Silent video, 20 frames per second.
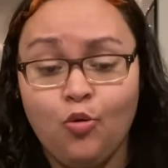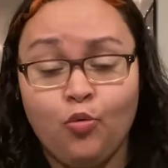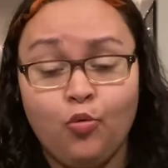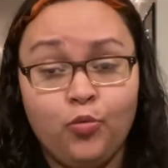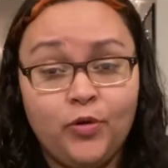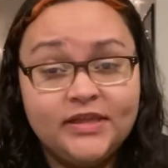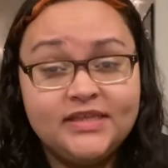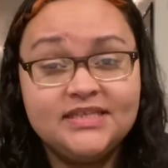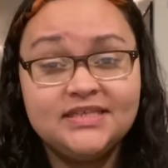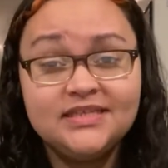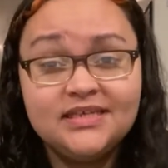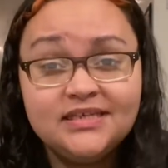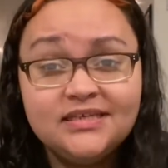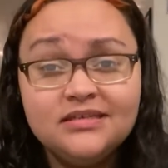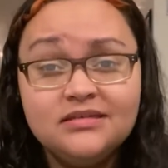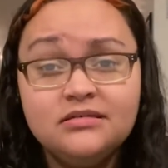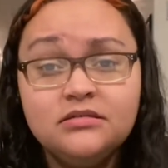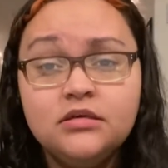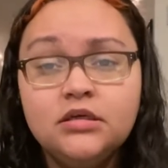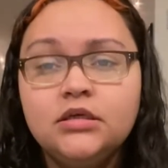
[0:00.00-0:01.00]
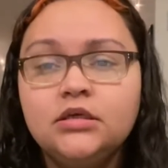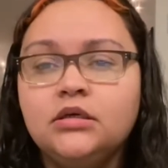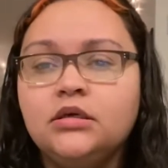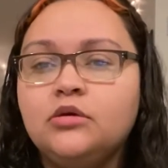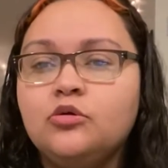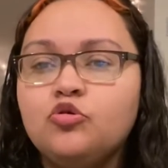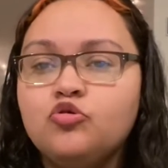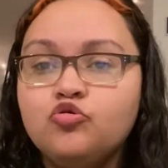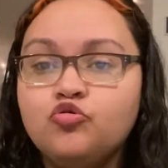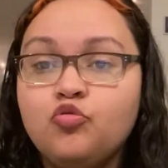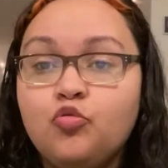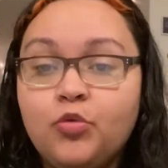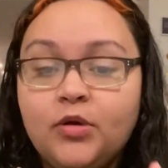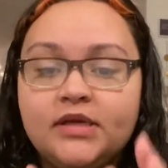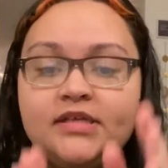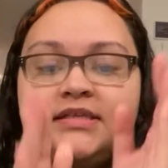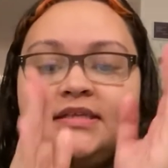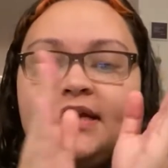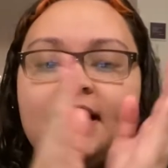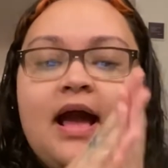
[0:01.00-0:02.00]
Winston, who
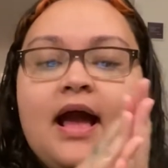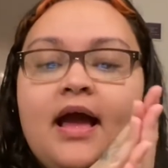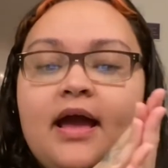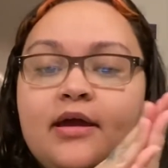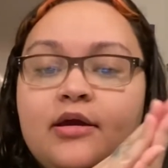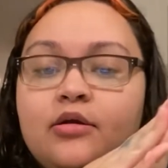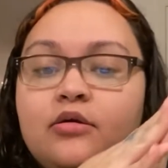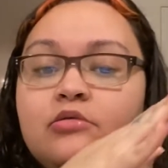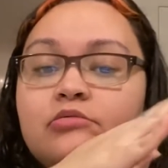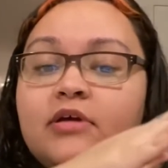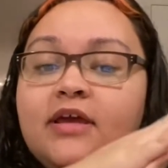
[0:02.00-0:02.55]
was the guy.